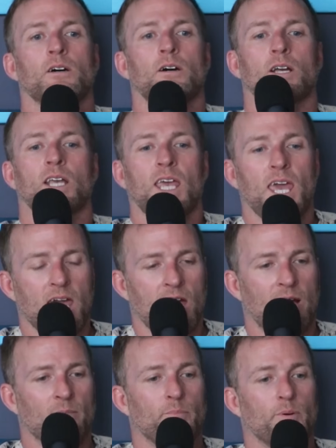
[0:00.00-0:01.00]
a
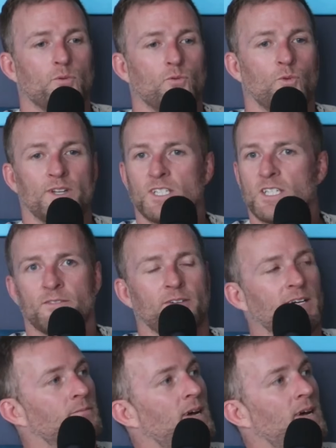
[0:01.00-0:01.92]
camp wins this fight.